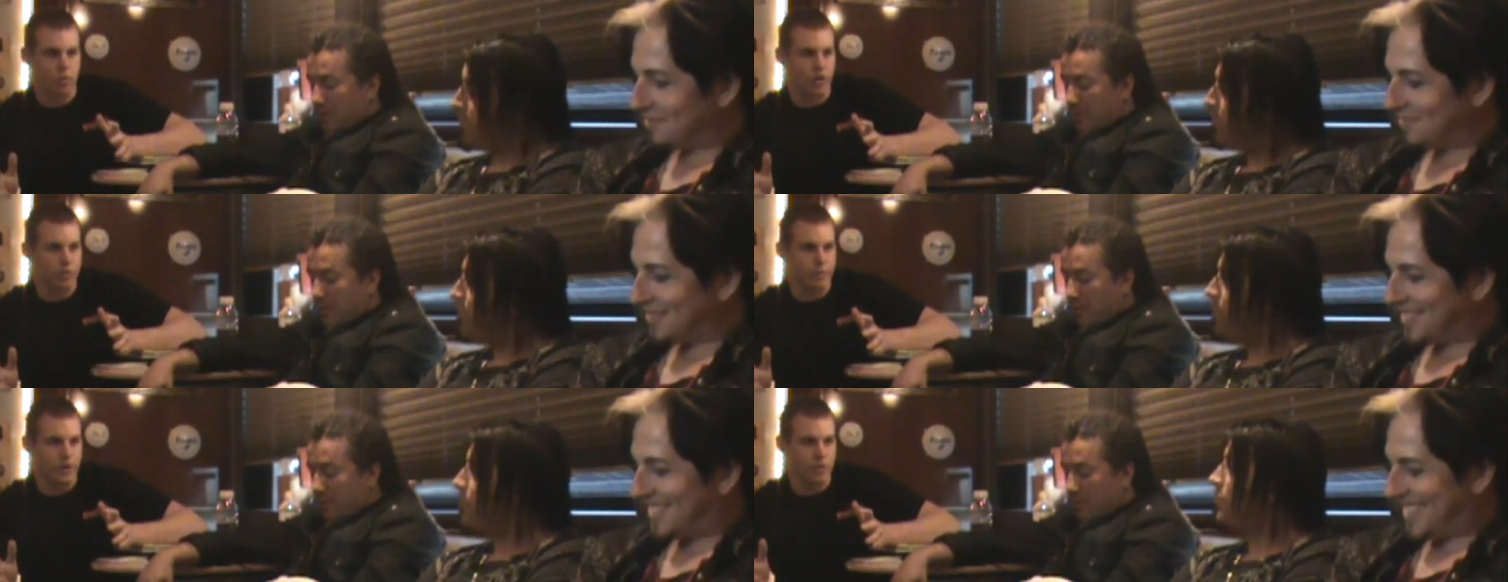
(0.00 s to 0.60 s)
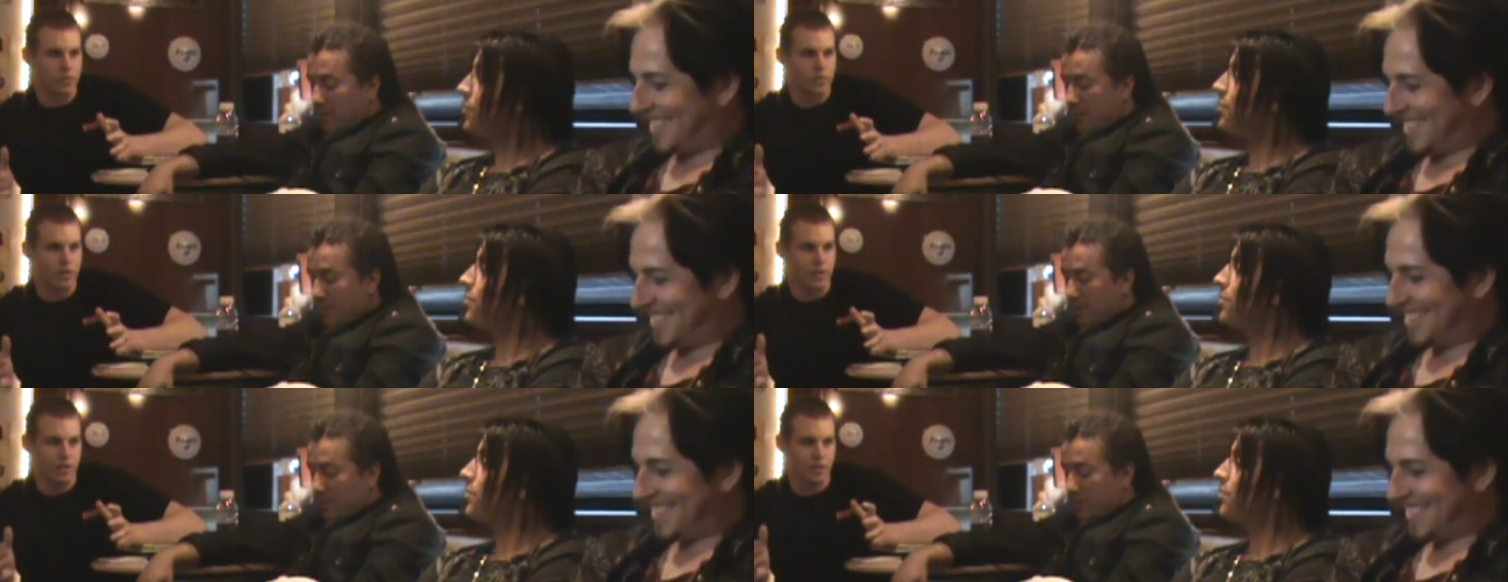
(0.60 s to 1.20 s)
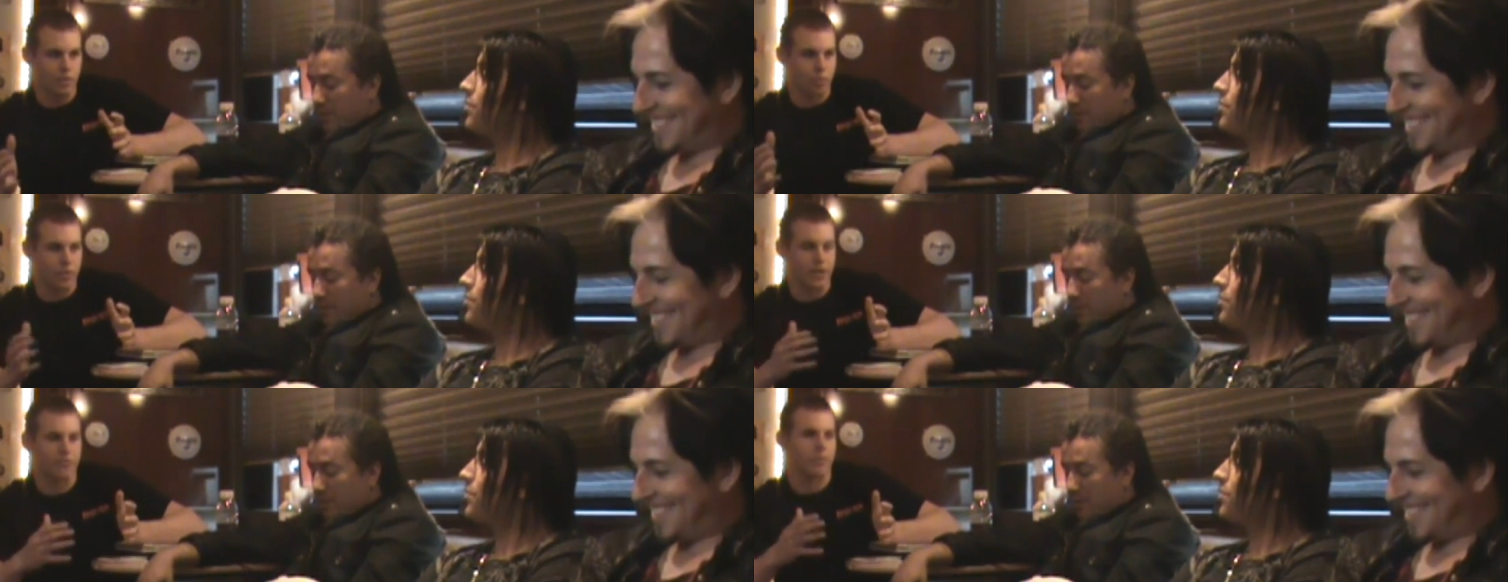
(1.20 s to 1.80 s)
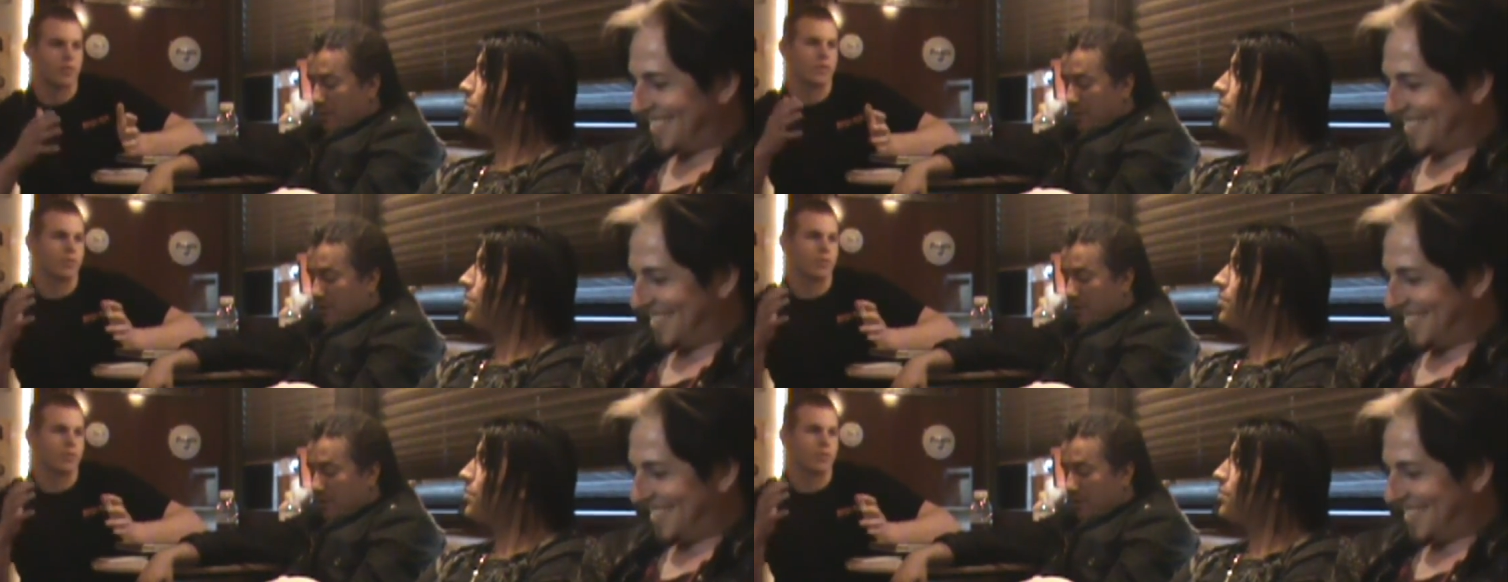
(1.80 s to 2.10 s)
Speaker 1: quite a bit. You play for